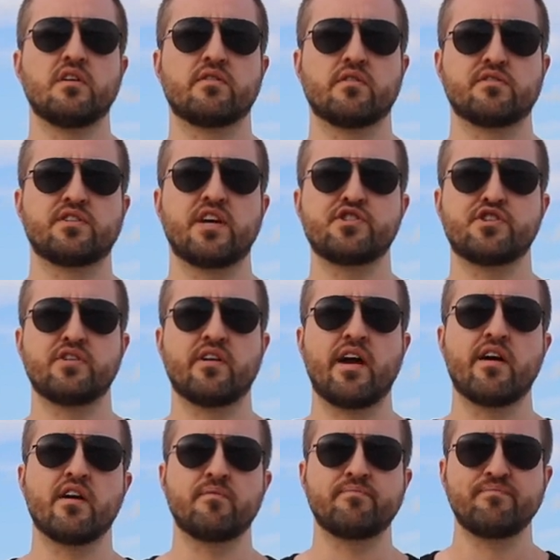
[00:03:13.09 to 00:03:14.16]
rotation or
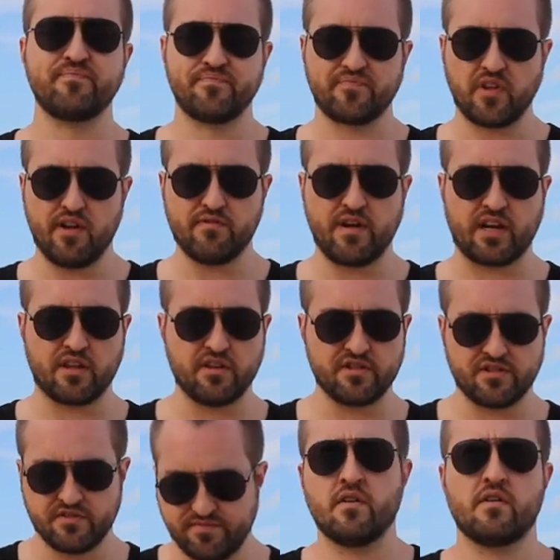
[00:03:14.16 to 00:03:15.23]
harem of
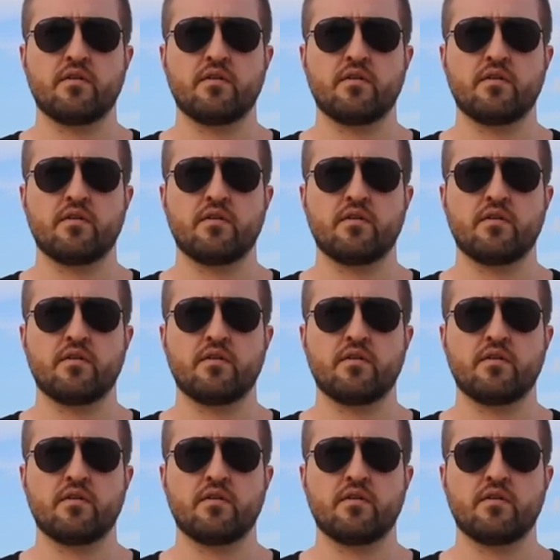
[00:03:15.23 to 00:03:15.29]
regulars.